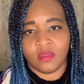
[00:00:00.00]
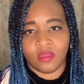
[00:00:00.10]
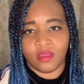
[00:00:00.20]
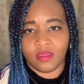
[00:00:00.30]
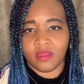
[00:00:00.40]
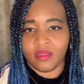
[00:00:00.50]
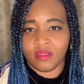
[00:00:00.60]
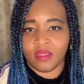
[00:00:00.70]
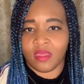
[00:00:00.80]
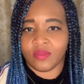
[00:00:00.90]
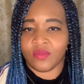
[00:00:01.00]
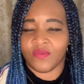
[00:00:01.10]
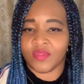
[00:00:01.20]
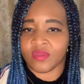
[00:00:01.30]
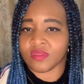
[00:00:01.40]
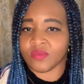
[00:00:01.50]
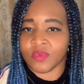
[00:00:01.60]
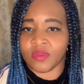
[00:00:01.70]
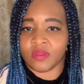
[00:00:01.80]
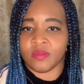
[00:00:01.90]
And I don't know if it looks as
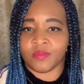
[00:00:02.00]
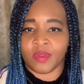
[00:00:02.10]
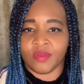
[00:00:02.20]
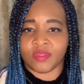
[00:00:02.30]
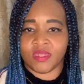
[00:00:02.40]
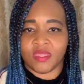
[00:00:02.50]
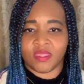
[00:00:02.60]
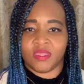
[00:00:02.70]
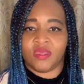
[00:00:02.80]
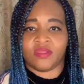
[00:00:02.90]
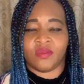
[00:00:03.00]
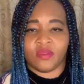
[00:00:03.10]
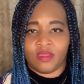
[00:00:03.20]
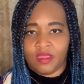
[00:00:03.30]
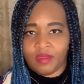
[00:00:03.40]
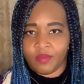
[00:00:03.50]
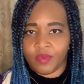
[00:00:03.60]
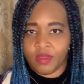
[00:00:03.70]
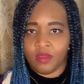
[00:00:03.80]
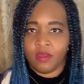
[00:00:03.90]
weird in person as it does on camera.